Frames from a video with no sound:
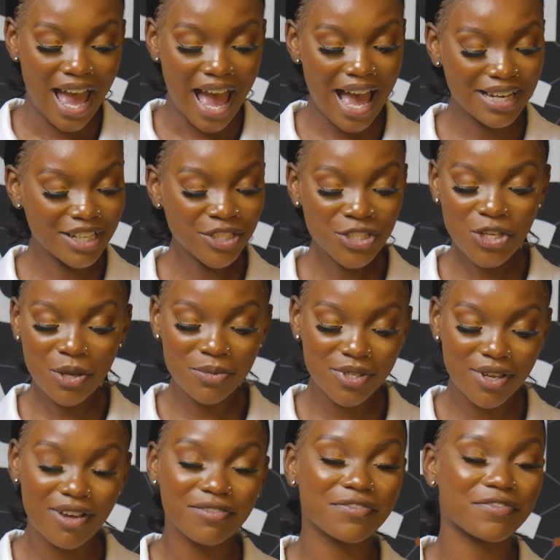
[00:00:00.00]
And in terms
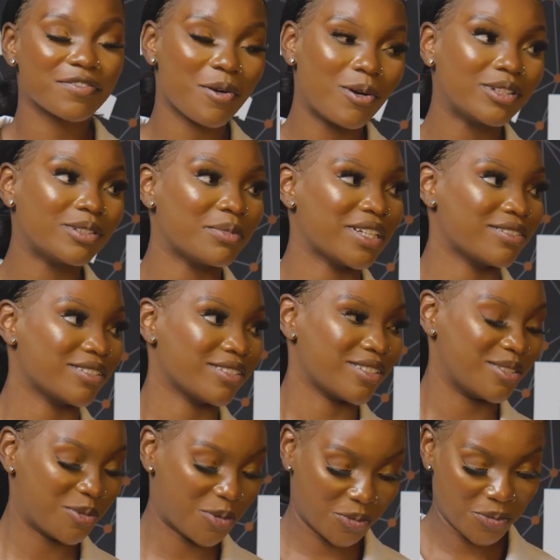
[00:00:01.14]
of gold
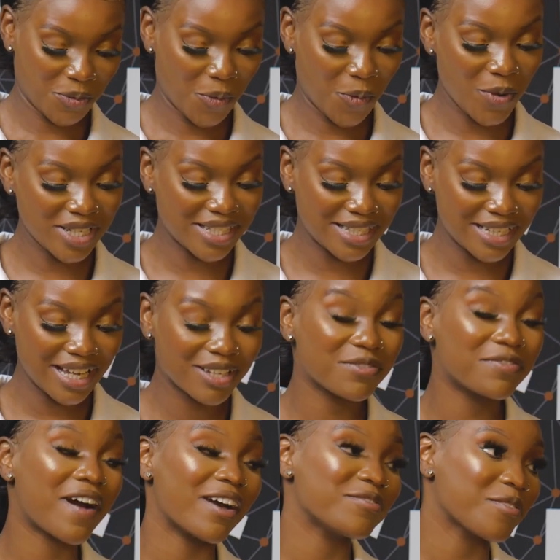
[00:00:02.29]
medals, we are sitting at
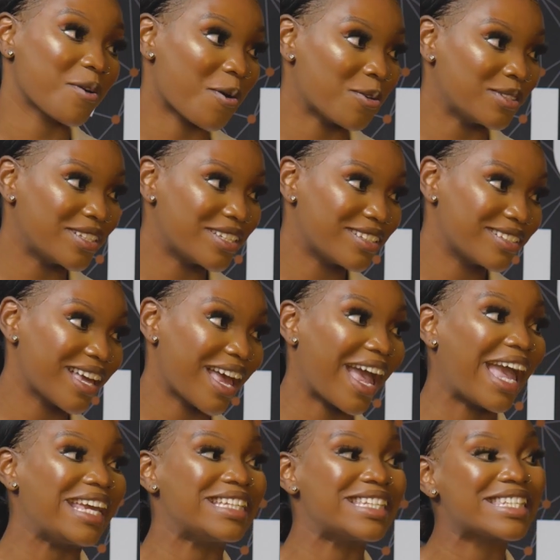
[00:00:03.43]
five gold,
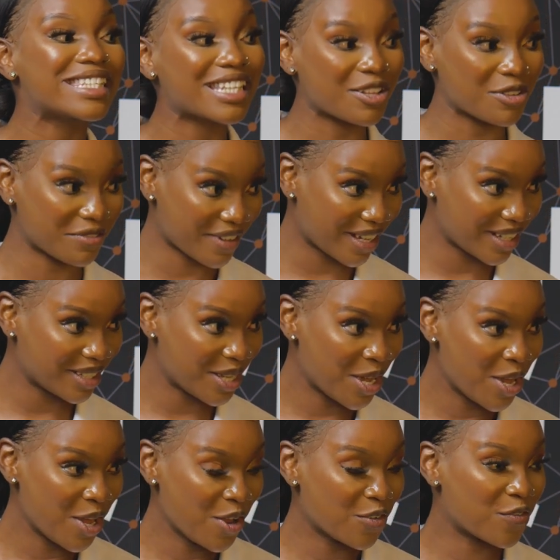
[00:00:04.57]
eight silver
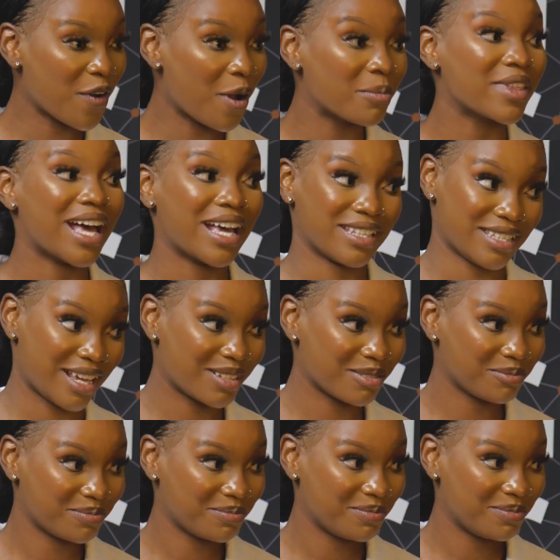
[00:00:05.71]
yes. from the ASA.
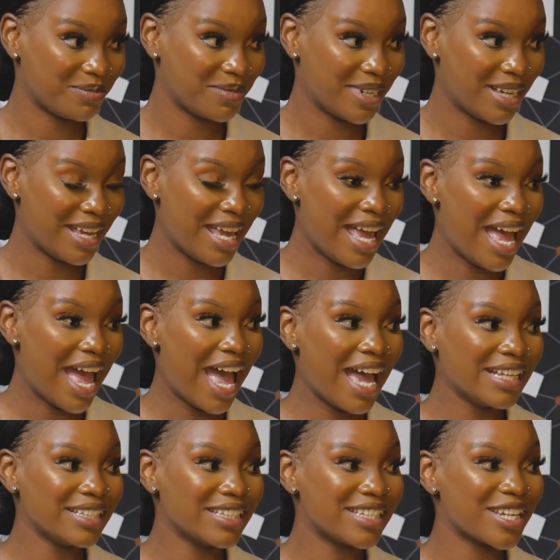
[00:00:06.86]
yeah. yeah.
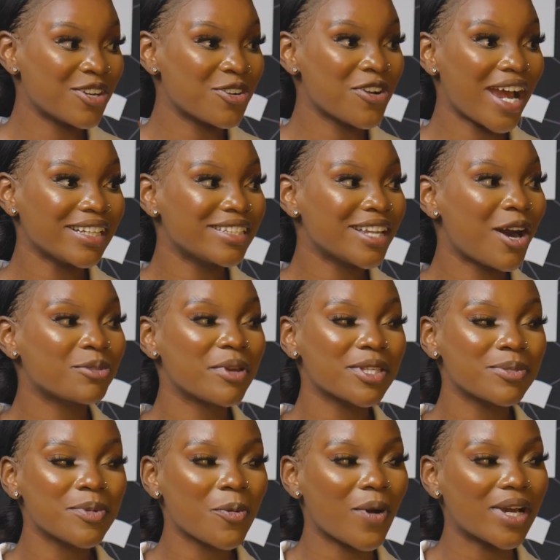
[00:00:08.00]
And right now, it
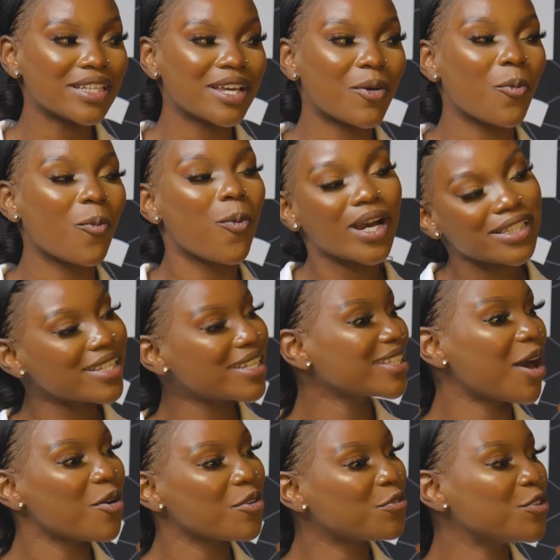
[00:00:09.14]
makes me wonder what does
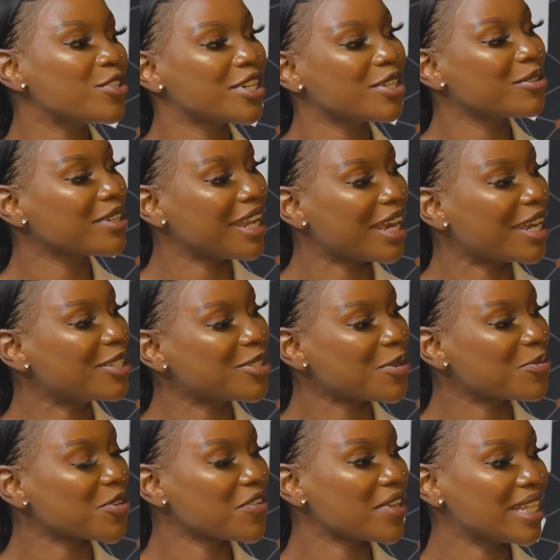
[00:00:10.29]
our future look like in
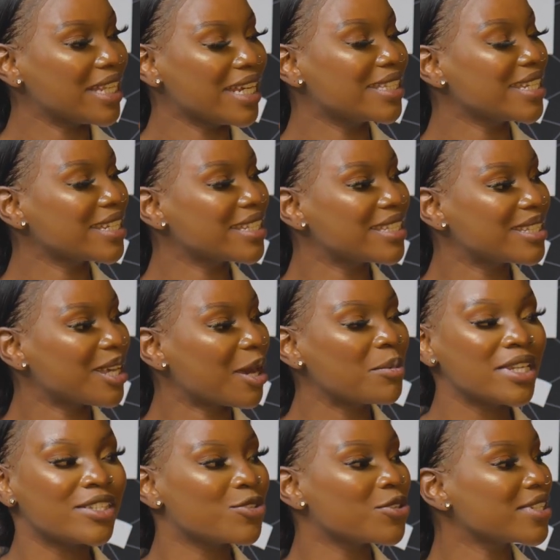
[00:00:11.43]
terms of athletics? I
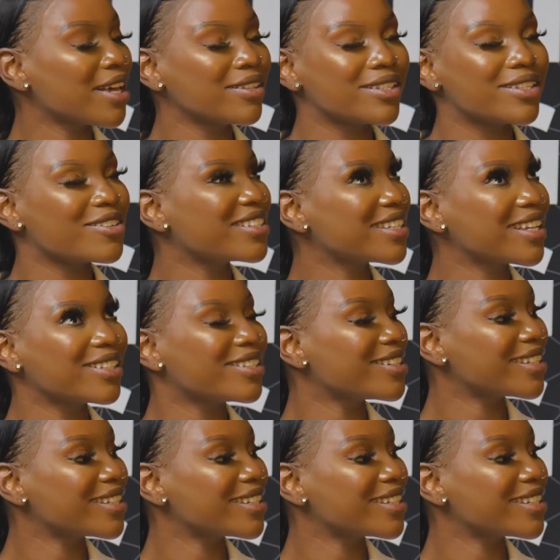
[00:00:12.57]
mean, it's results, results,